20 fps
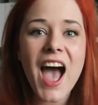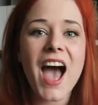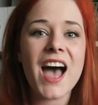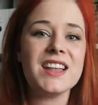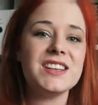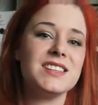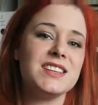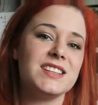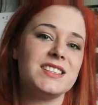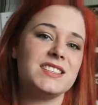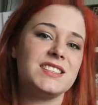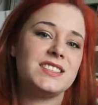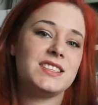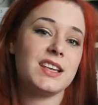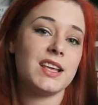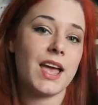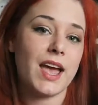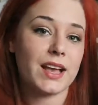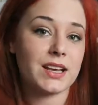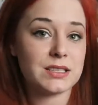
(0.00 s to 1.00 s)
and
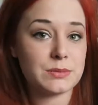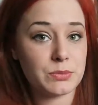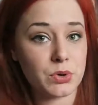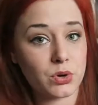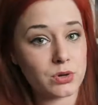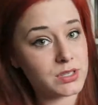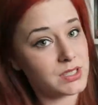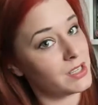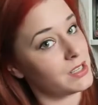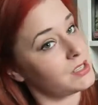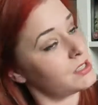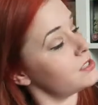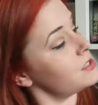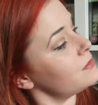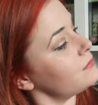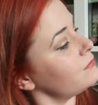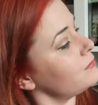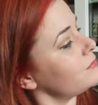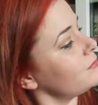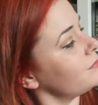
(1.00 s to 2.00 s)
it's Exmortis
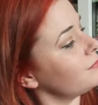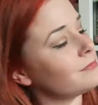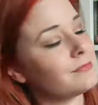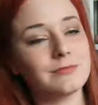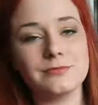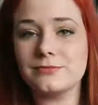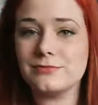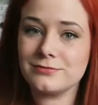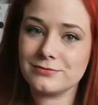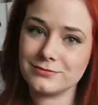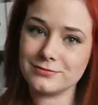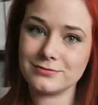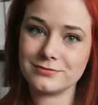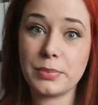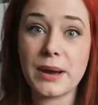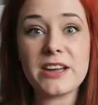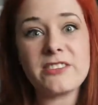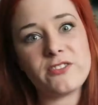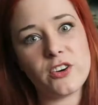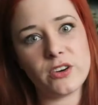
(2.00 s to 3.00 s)

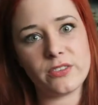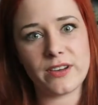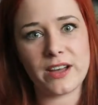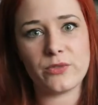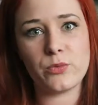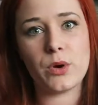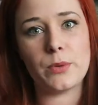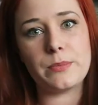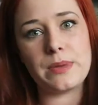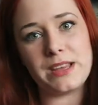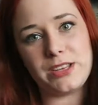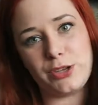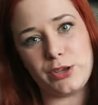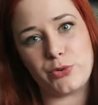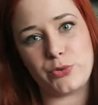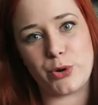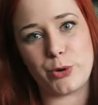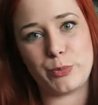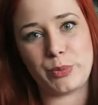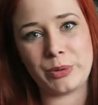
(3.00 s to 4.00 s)
by four fifty-one
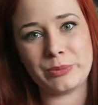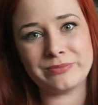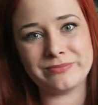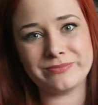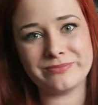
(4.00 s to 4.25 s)
Media Group,